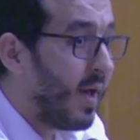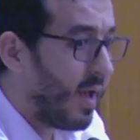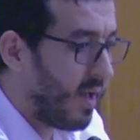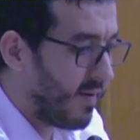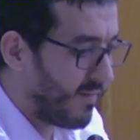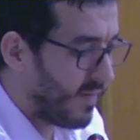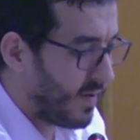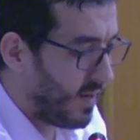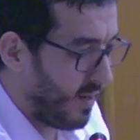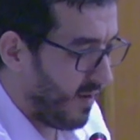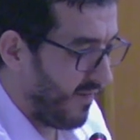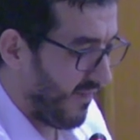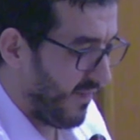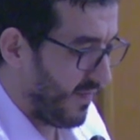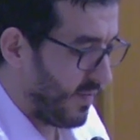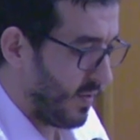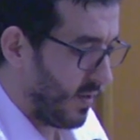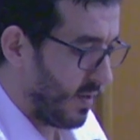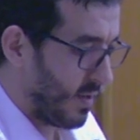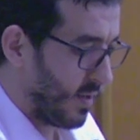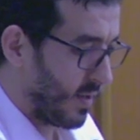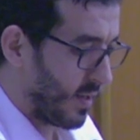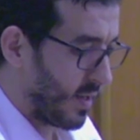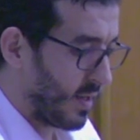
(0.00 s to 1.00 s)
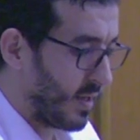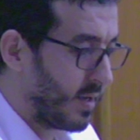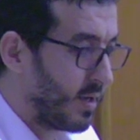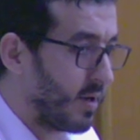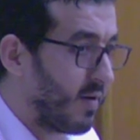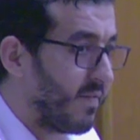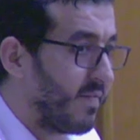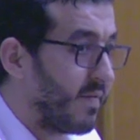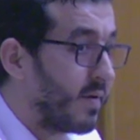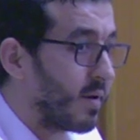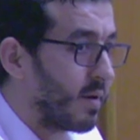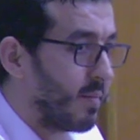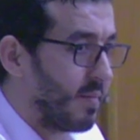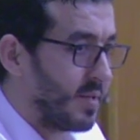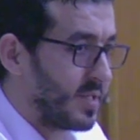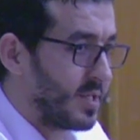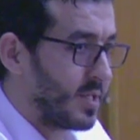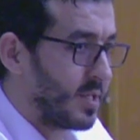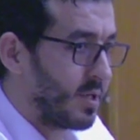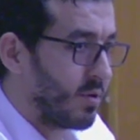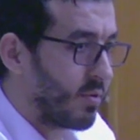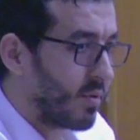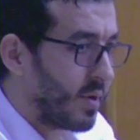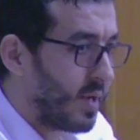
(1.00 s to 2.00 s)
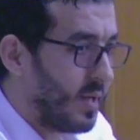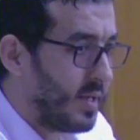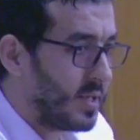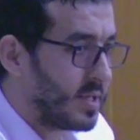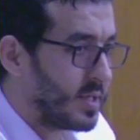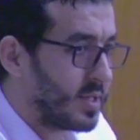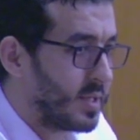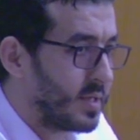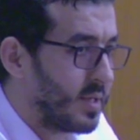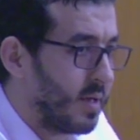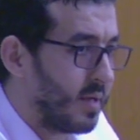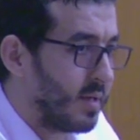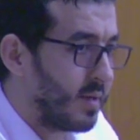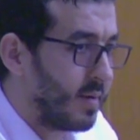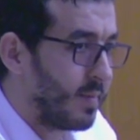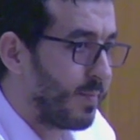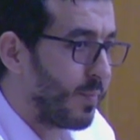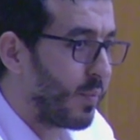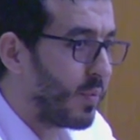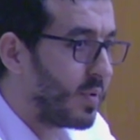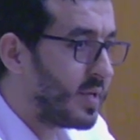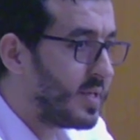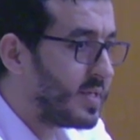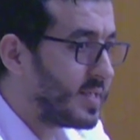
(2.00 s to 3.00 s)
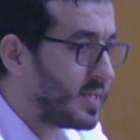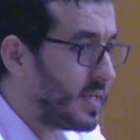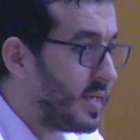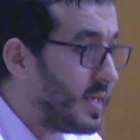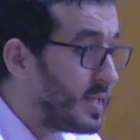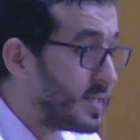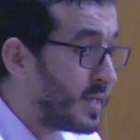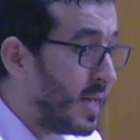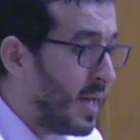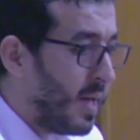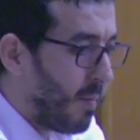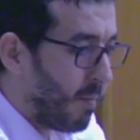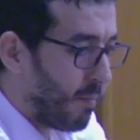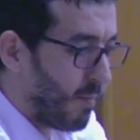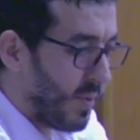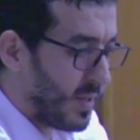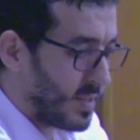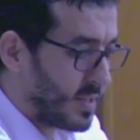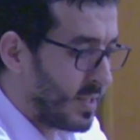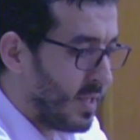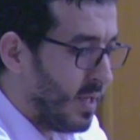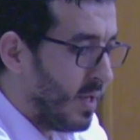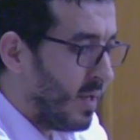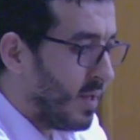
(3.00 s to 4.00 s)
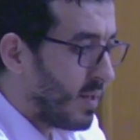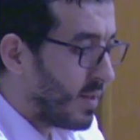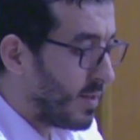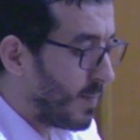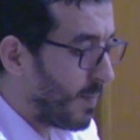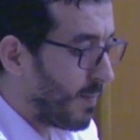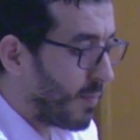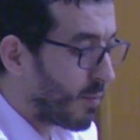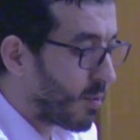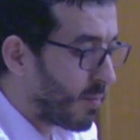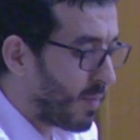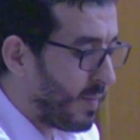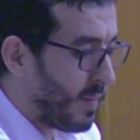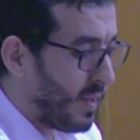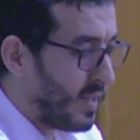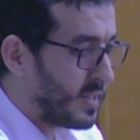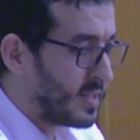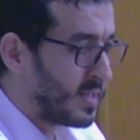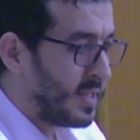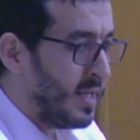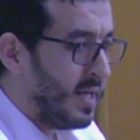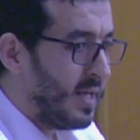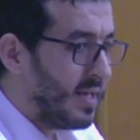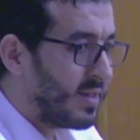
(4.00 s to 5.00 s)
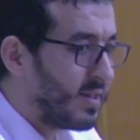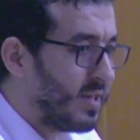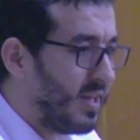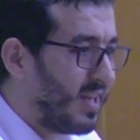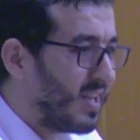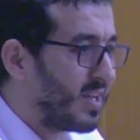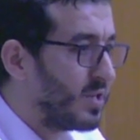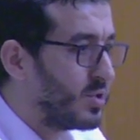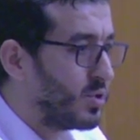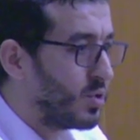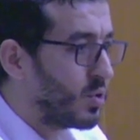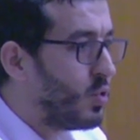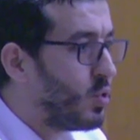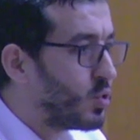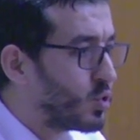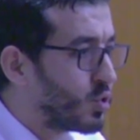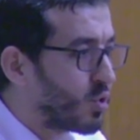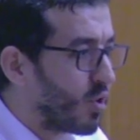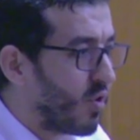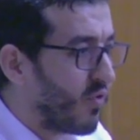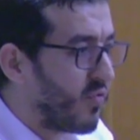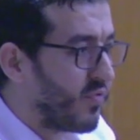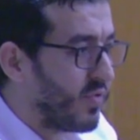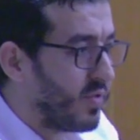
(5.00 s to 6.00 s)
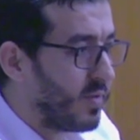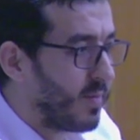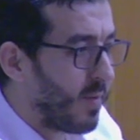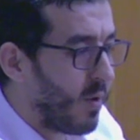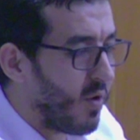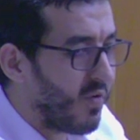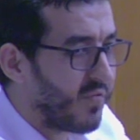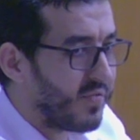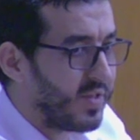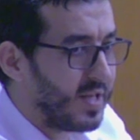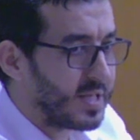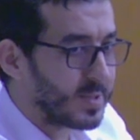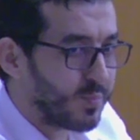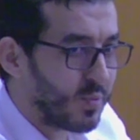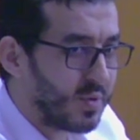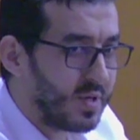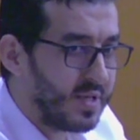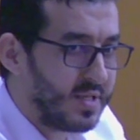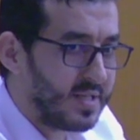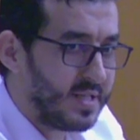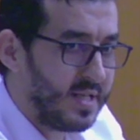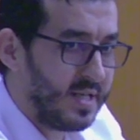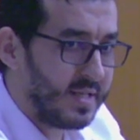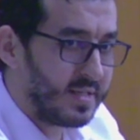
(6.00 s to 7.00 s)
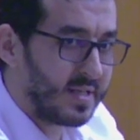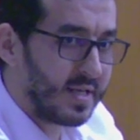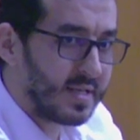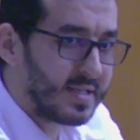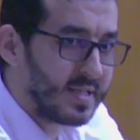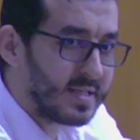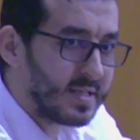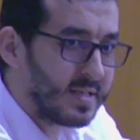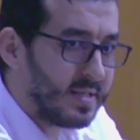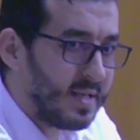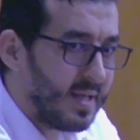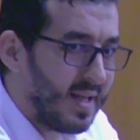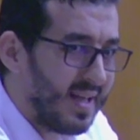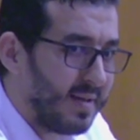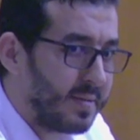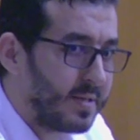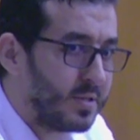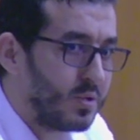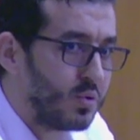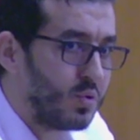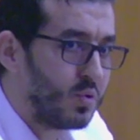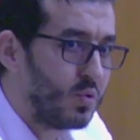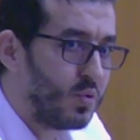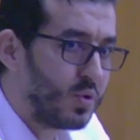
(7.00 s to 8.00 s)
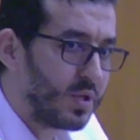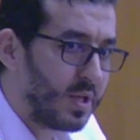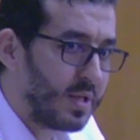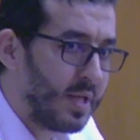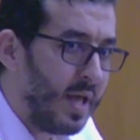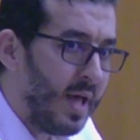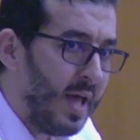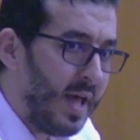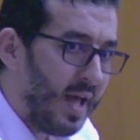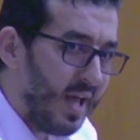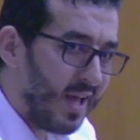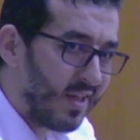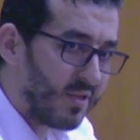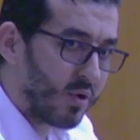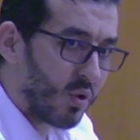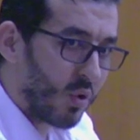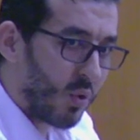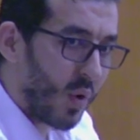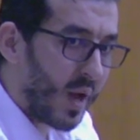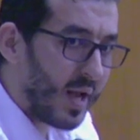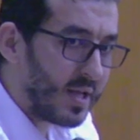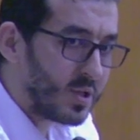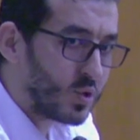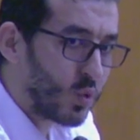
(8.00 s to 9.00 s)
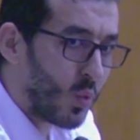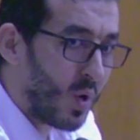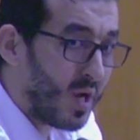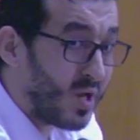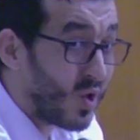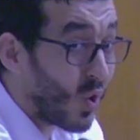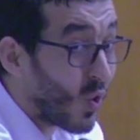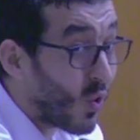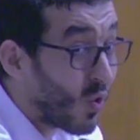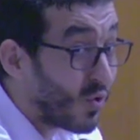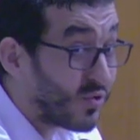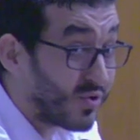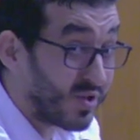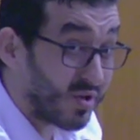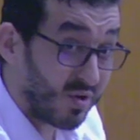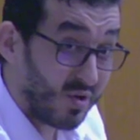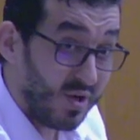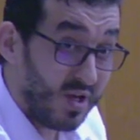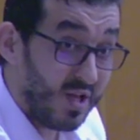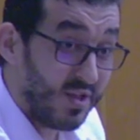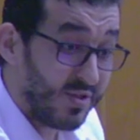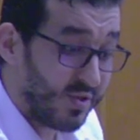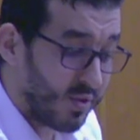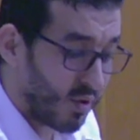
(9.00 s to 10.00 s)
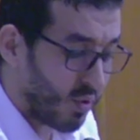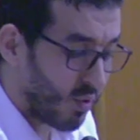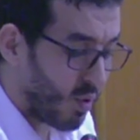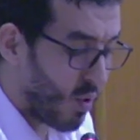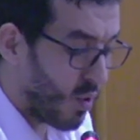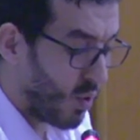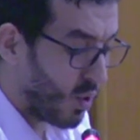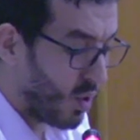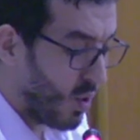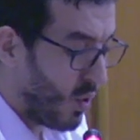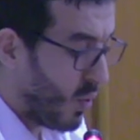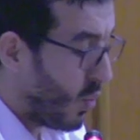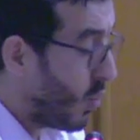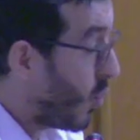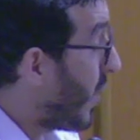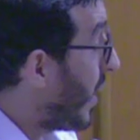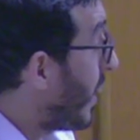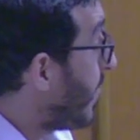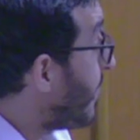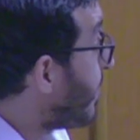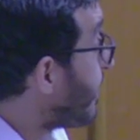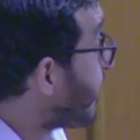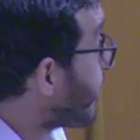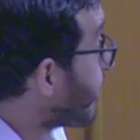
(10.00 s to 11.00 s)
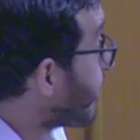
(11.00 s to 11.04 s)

Even if the government creates policies, but the problem is the execution of these policies. Does it execute in the right way or in the wrong way?